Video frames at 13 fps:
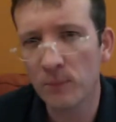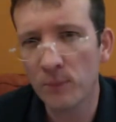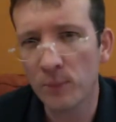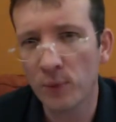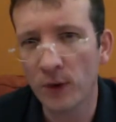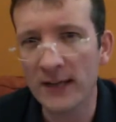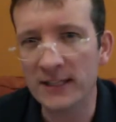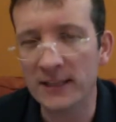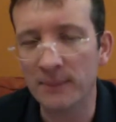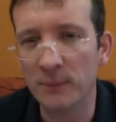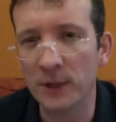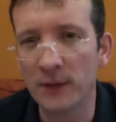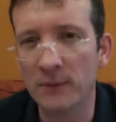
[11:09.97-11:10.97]
praise,
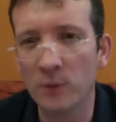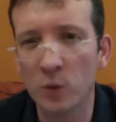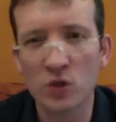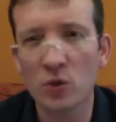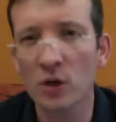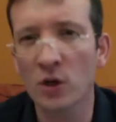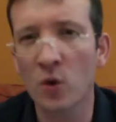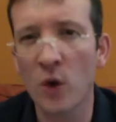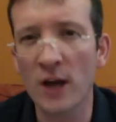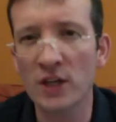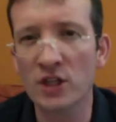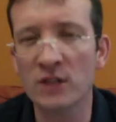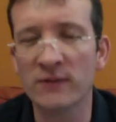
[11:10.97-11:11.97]
that what sort of
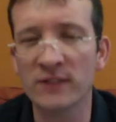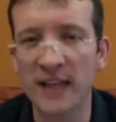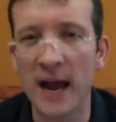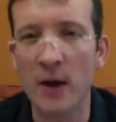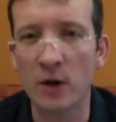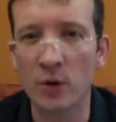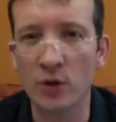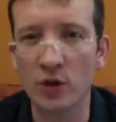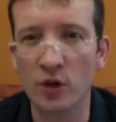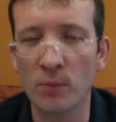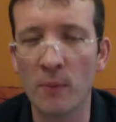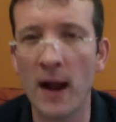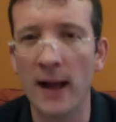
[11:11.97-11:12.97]
questions of doubt go in your
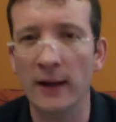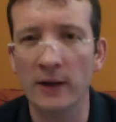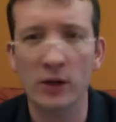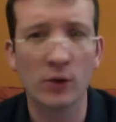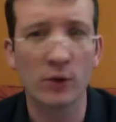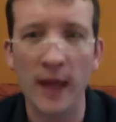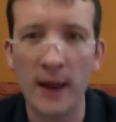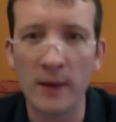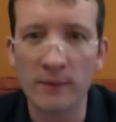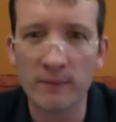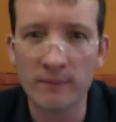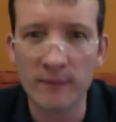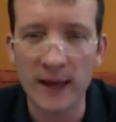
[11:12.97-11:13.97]
mind. That
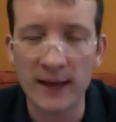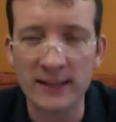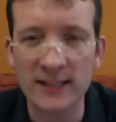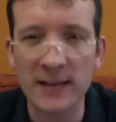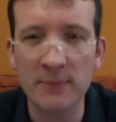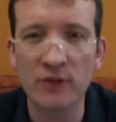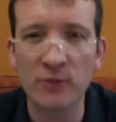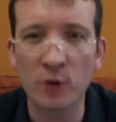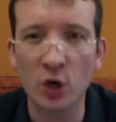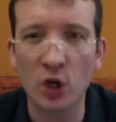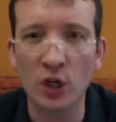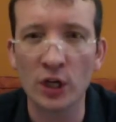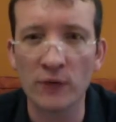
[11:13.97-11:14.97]
example from
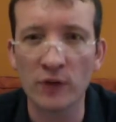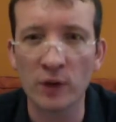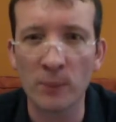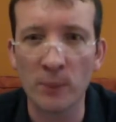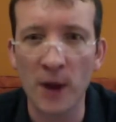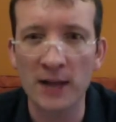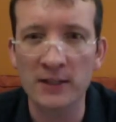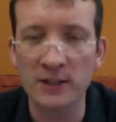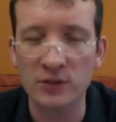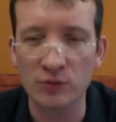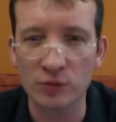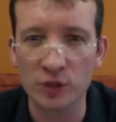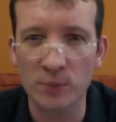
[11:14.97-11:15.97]
earlier of your
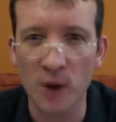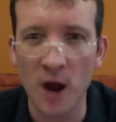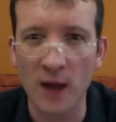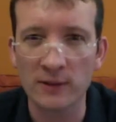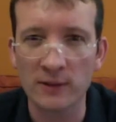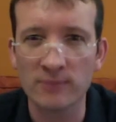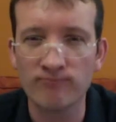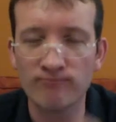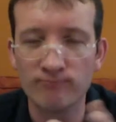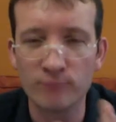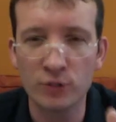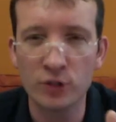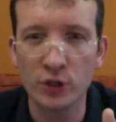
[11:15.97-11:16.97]
boss's response
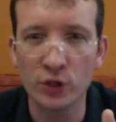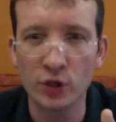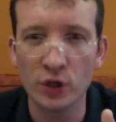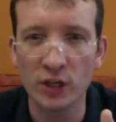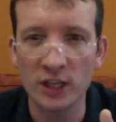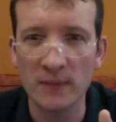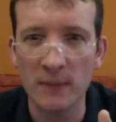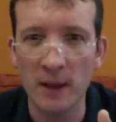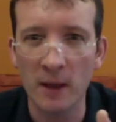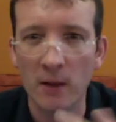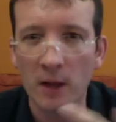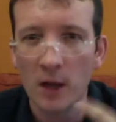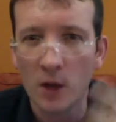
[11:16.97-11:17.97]
to your
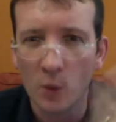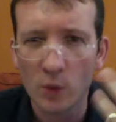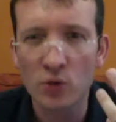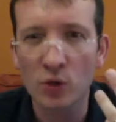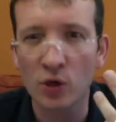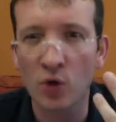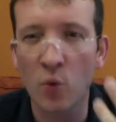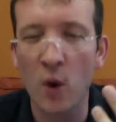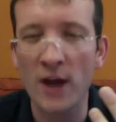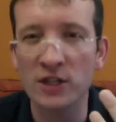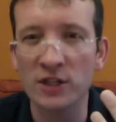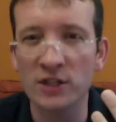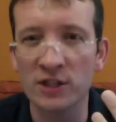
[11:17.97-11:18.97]
email. What sort of
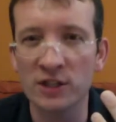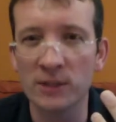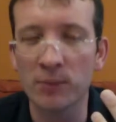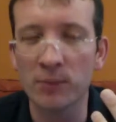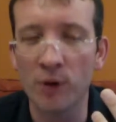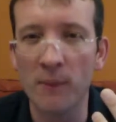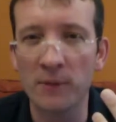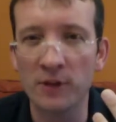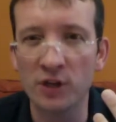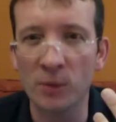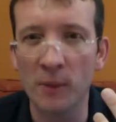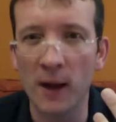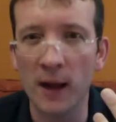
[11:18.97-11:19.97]
questions does it prompt in
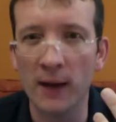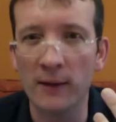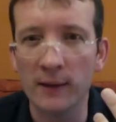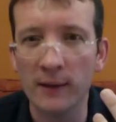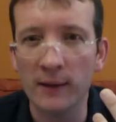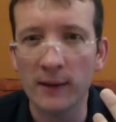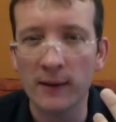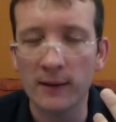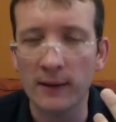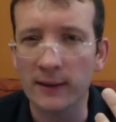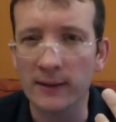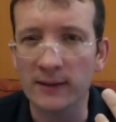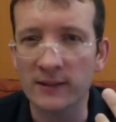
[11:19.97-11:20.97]
your mind?
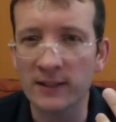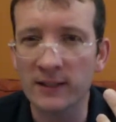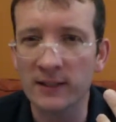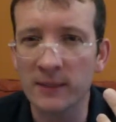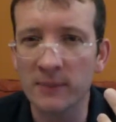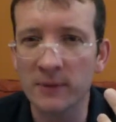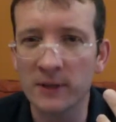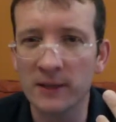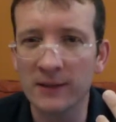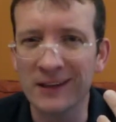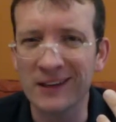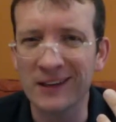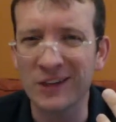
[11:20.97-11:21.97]
Like, is this something
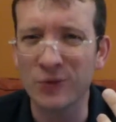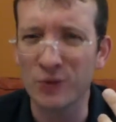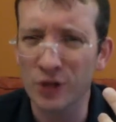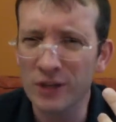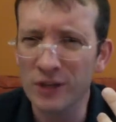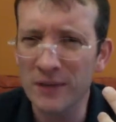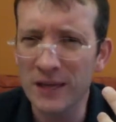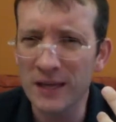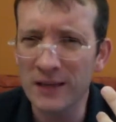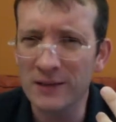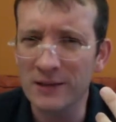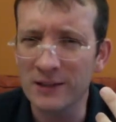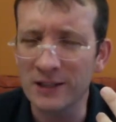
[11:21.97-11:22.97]
that he really
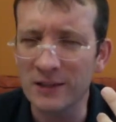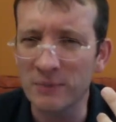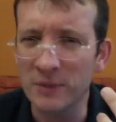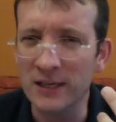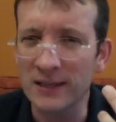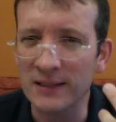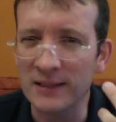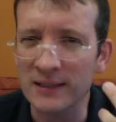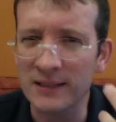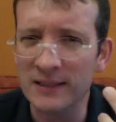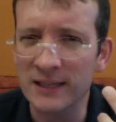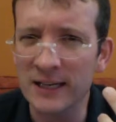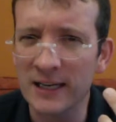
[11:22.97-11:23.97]
means? Is he being
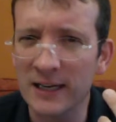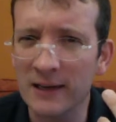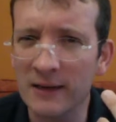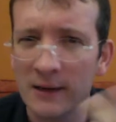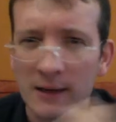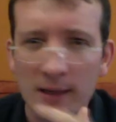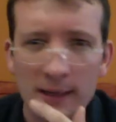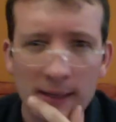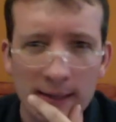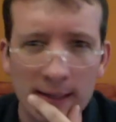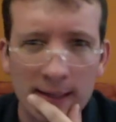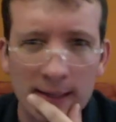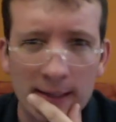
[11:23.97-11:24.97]
sincere?
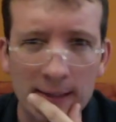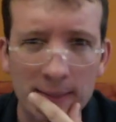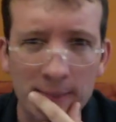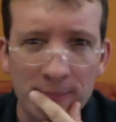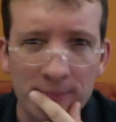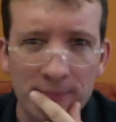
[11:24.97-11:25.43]
But